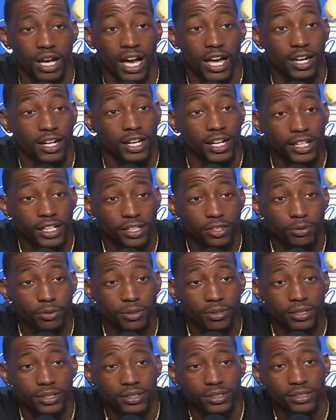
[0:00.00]
How did I get
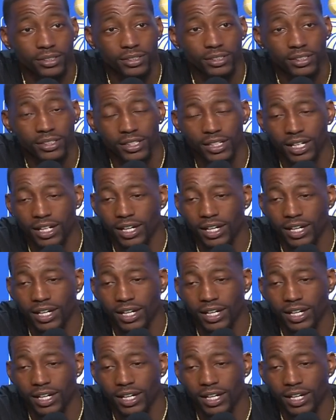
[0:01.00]
through it? Yeah.